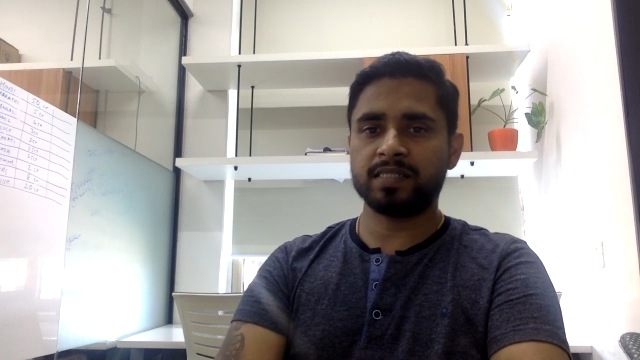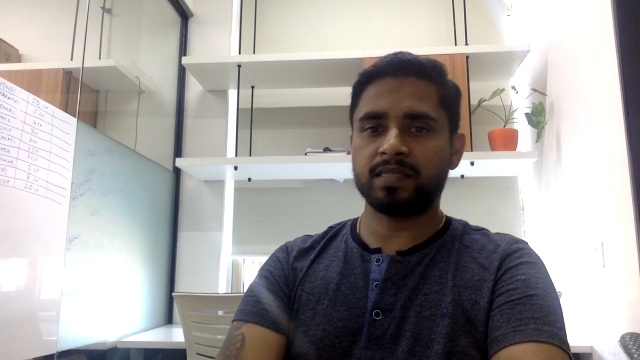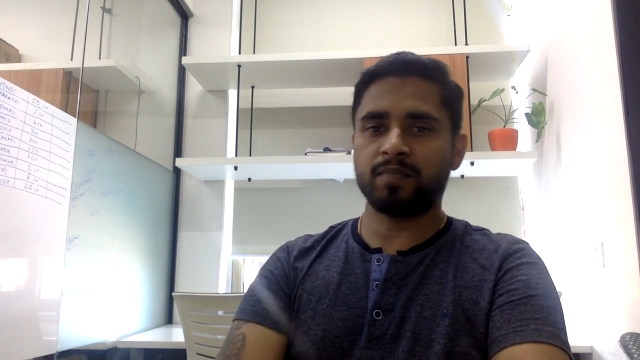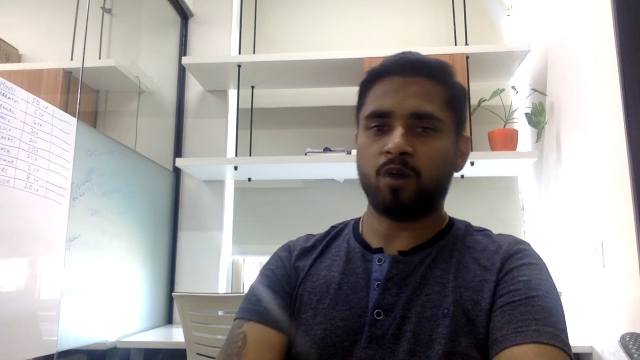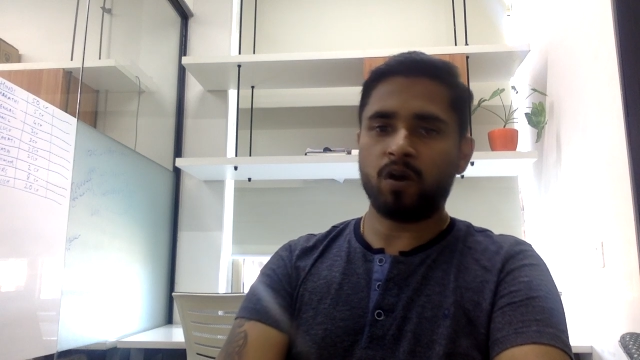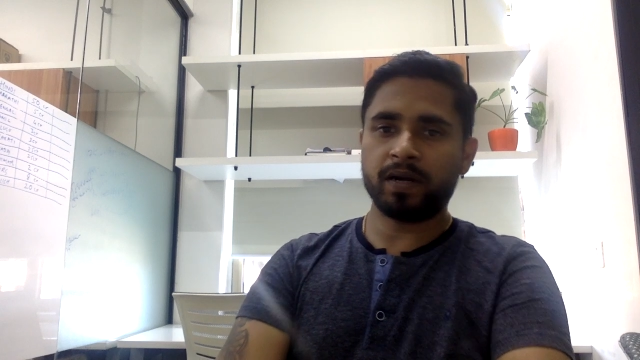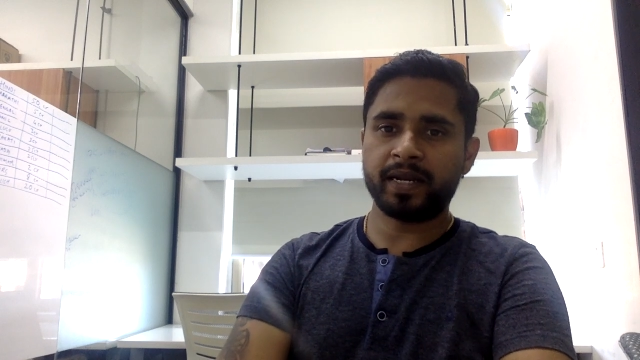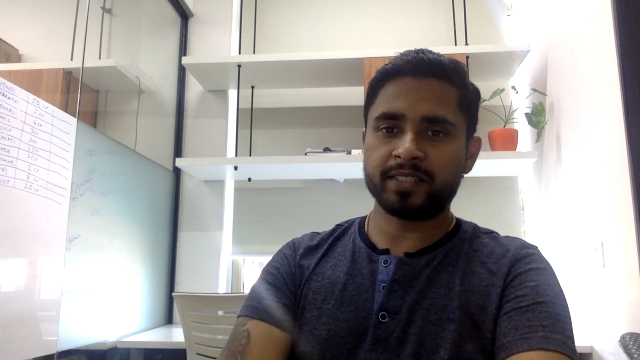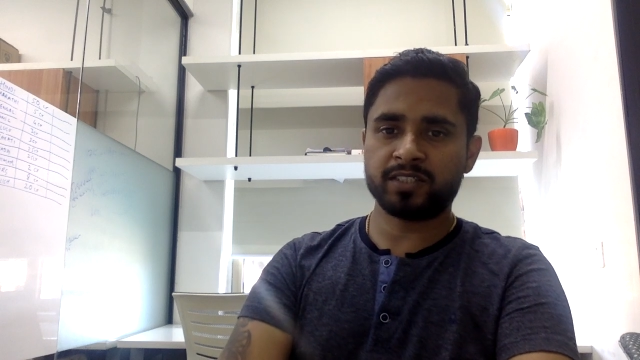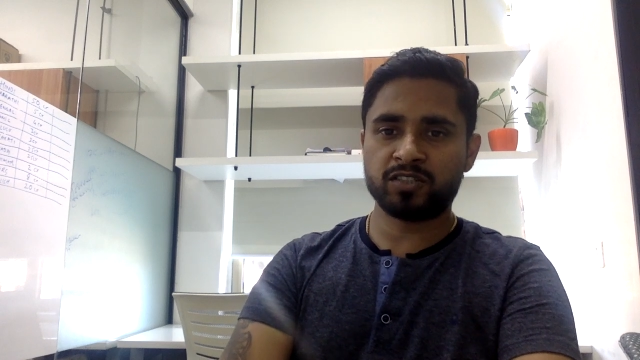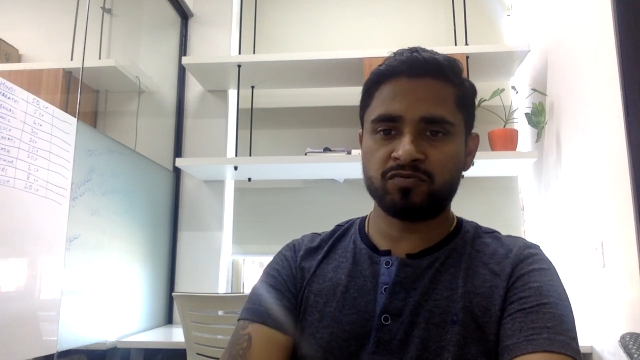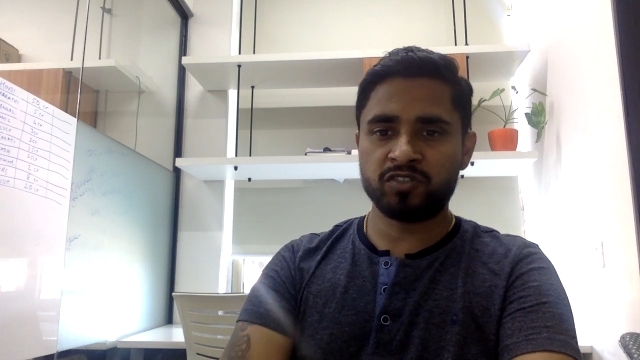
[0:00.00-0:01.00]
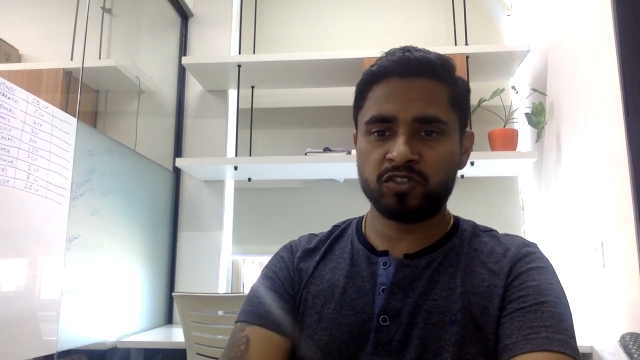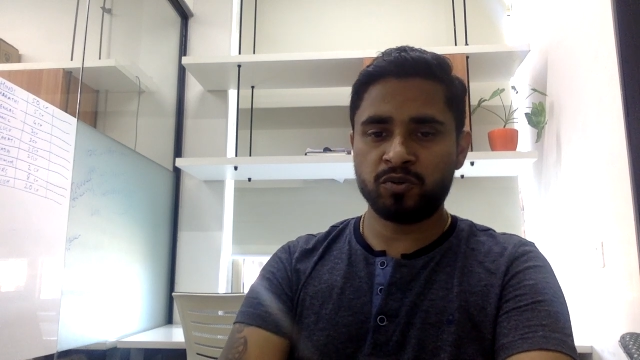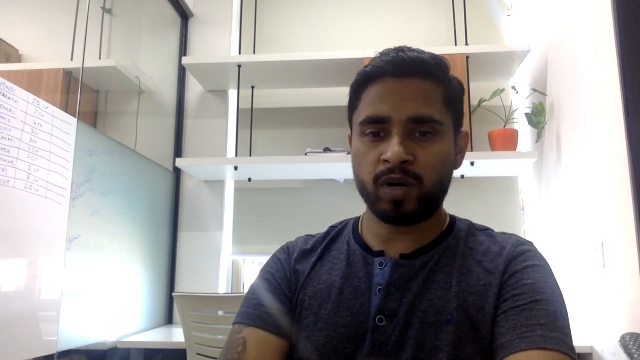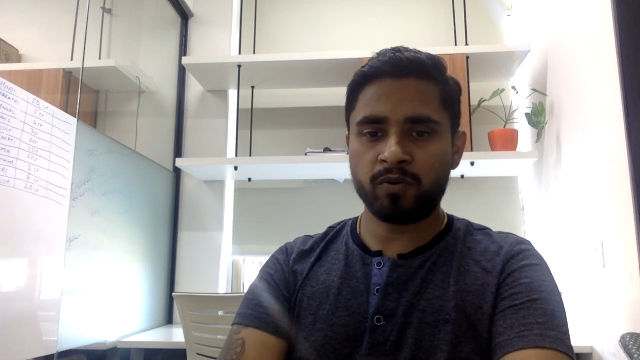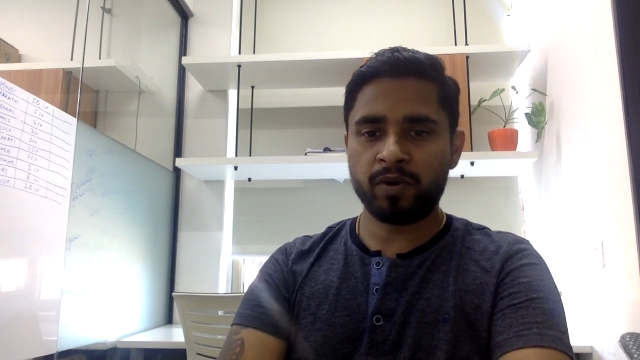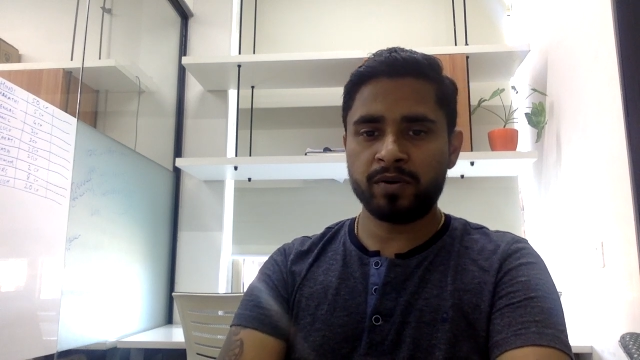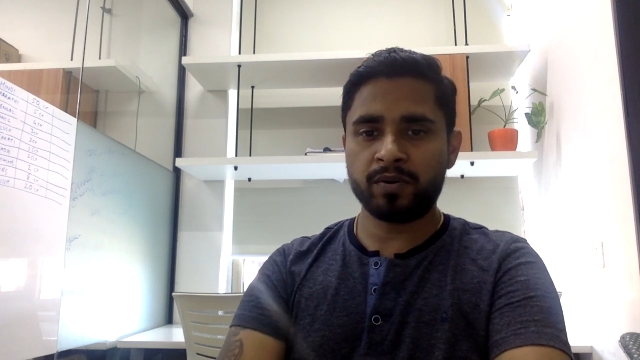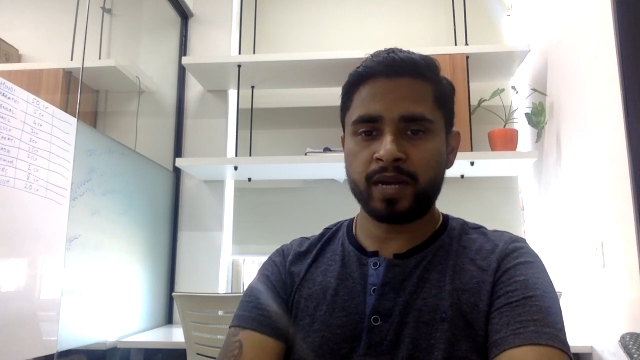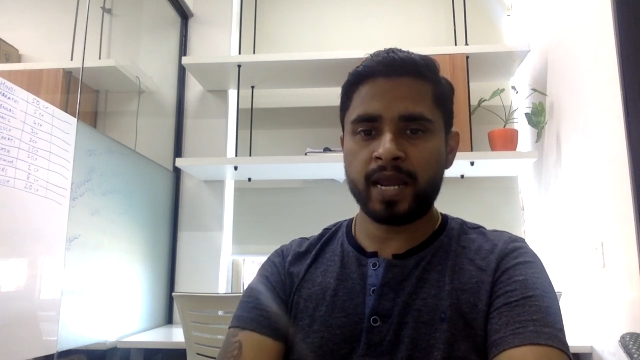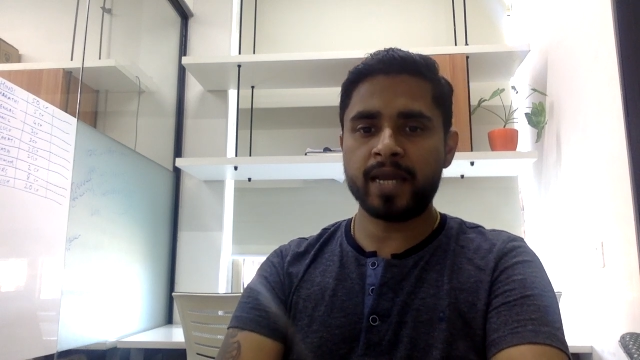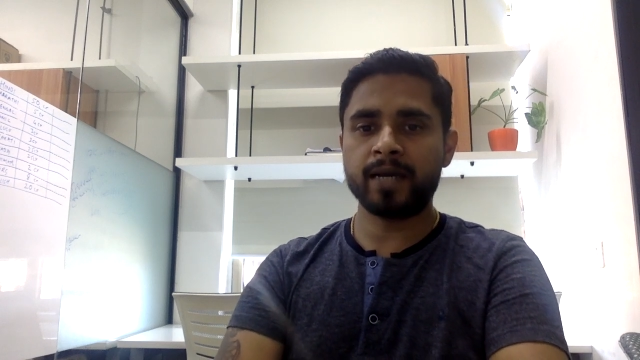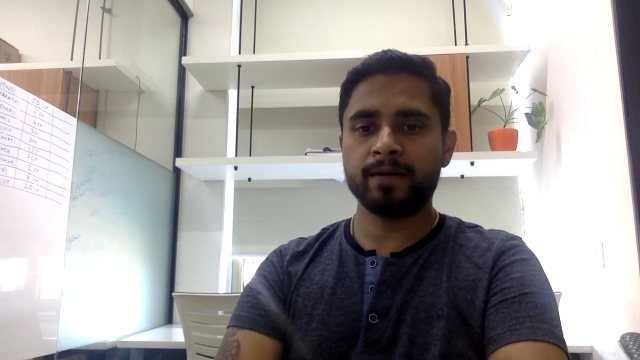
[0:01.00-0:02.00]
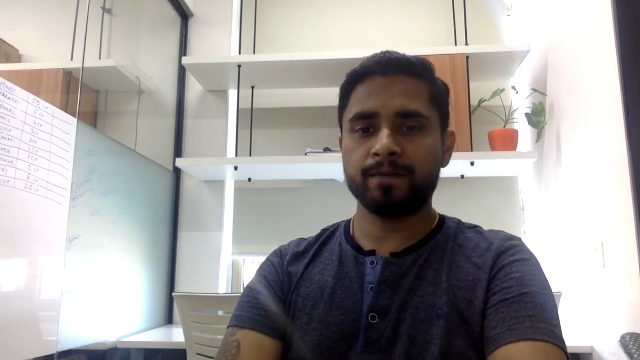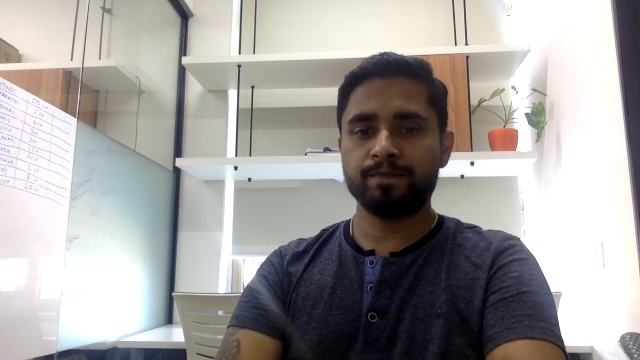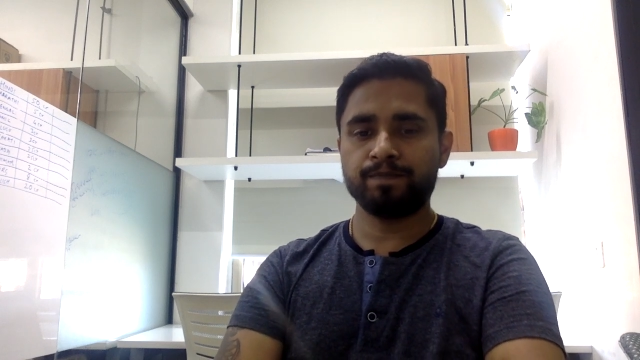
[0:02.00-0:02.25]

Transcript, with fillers: in the mock tests which you are going to take,